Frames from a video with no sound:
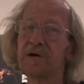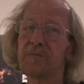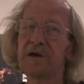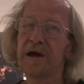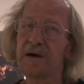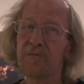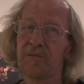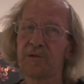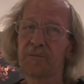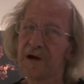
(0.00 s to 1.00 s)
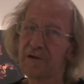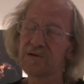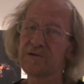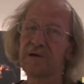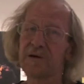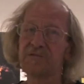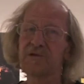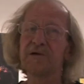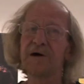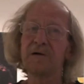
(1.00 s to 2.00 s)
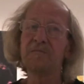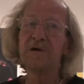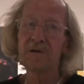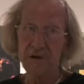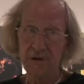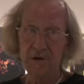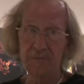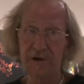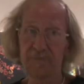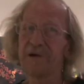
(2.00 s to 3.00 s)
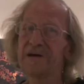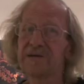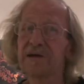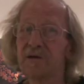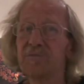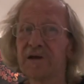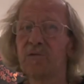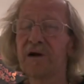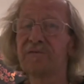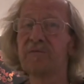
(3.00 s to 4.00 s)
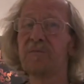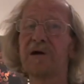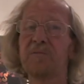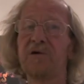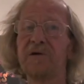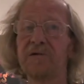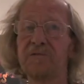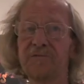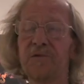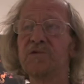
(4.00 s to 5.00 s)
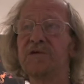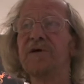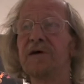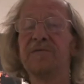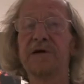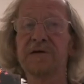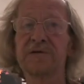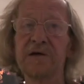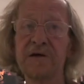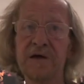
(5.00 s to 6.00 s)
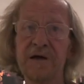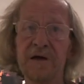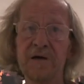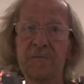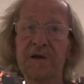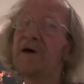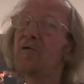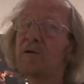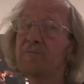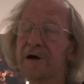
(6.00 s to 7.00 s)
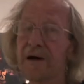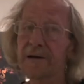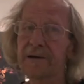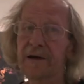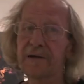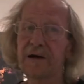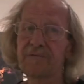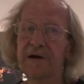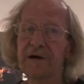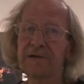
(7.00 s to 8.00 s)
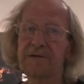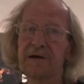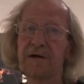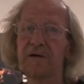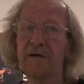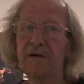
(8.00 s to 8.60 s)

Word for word: in Hamburg, Paris and Amsterdam. But I've basically been away from Malmö in forty-five years. But now I'm back and I've had uh,